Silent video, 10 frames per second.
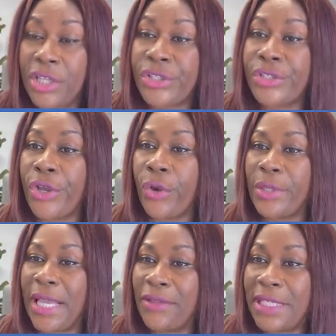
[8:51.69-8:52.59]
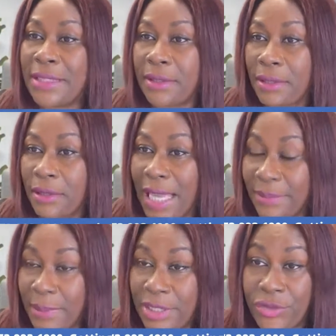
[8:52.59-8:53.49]
So now this
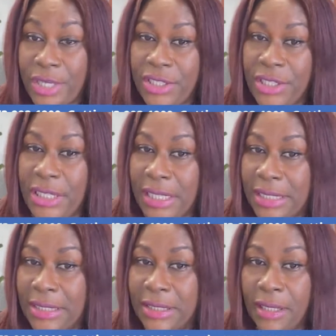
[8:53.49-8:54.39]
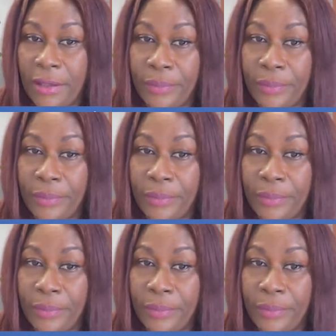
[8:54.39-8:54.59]
administration is